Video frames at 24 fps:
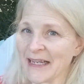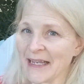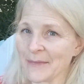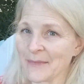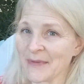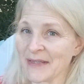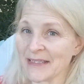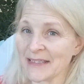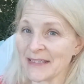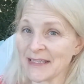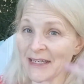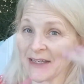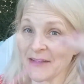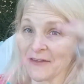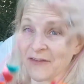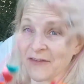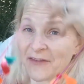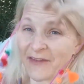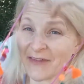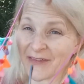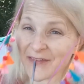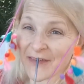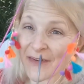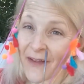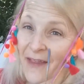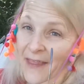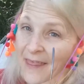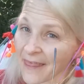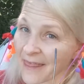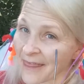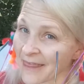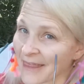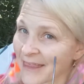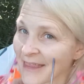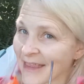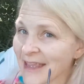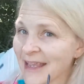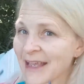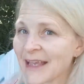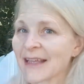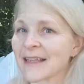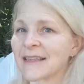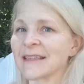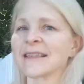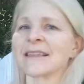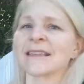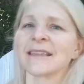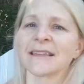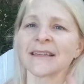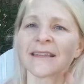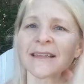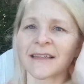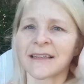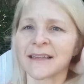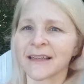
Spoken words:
I got myself this